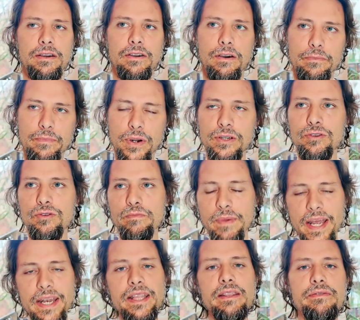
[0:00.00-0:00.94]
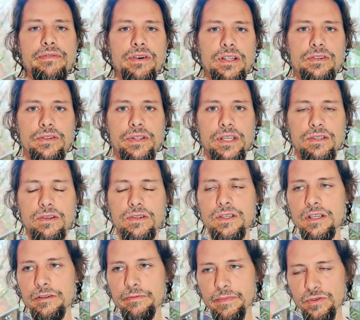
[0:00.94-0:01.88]
compared to many different
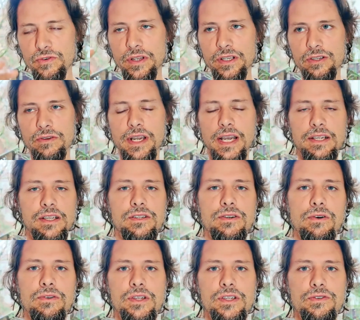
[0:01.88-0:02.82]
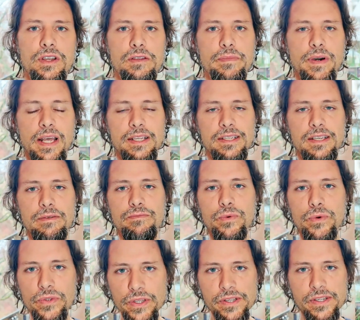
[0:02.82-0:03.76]
traditions, each tradition has its own strength. But I say
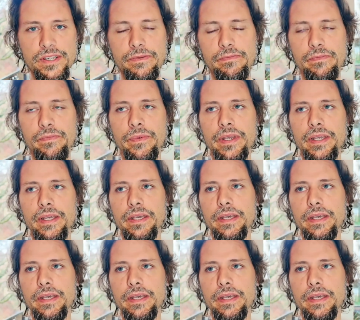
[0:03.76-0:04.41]
Buddhism